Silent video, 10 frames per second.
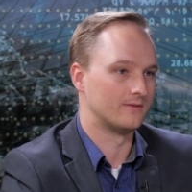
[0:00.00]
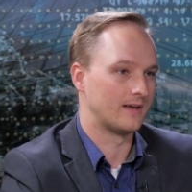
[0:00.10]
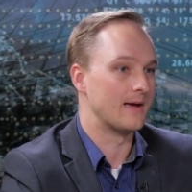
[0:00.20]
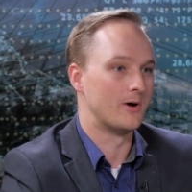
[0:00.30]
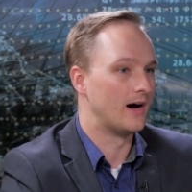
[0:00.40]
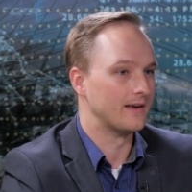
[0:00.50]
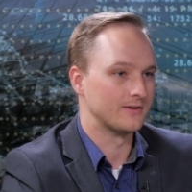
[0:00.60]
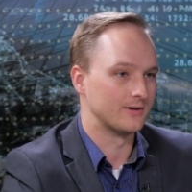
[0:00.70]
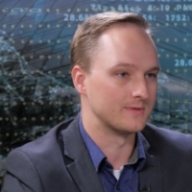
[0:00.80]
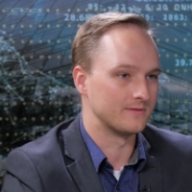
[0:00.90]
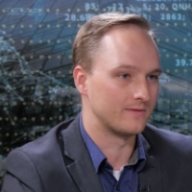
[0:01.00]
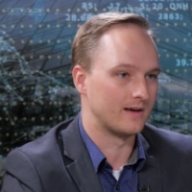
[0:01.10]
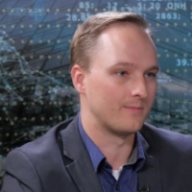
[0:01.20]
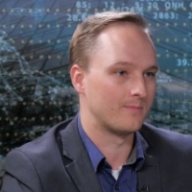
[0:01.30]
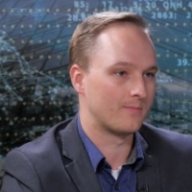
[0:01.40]
game on in terms of
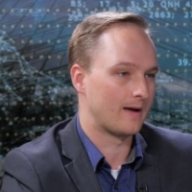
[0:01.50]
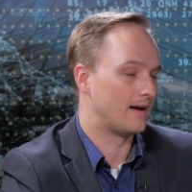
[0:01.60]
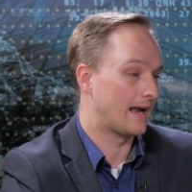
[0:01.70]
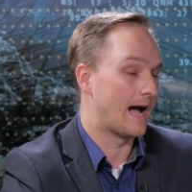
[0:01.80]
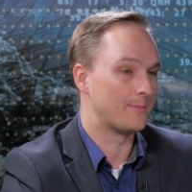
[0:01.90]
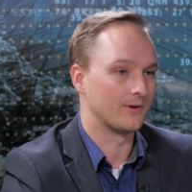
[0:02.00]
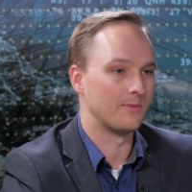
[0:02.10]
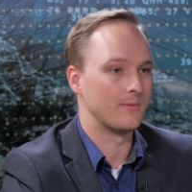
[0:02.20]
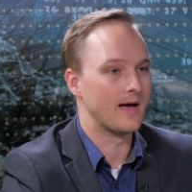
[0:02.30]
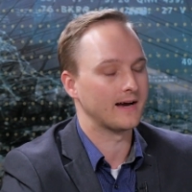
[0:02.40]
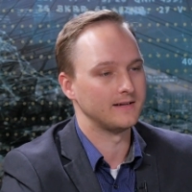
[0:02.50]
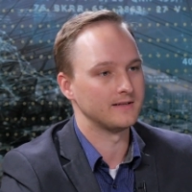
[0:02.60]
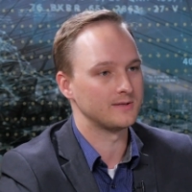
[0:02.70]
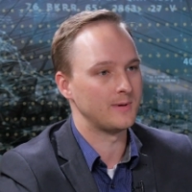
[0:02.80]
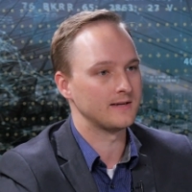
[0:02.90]
capital coming back into
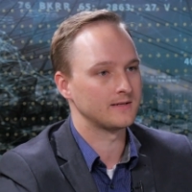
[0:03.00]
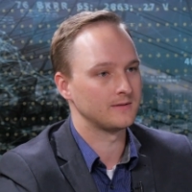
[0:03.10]
the space.